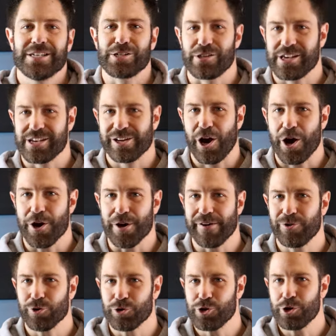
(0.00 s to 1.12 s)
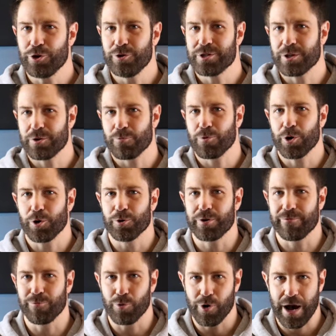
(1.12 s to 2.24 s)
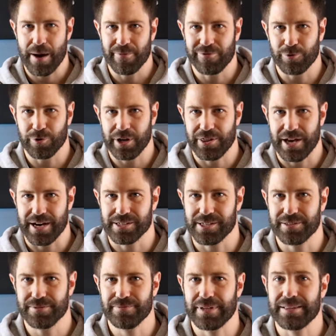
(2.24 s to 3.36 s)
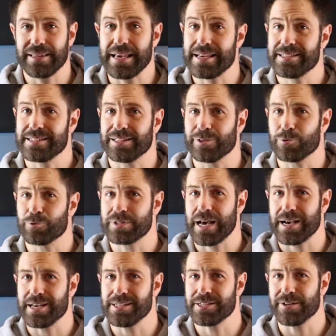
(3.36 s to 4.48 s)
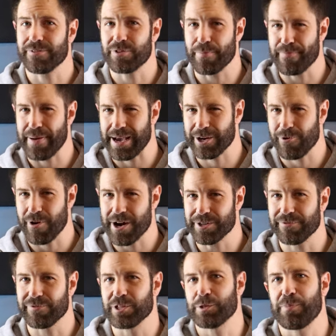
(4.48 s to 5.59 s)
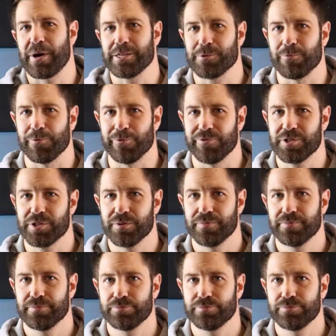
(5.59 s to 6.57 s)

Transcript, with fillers: So there you go, if you're new to the world of Warhammer 40,000, there's a little taste of the background of the Space Wolves.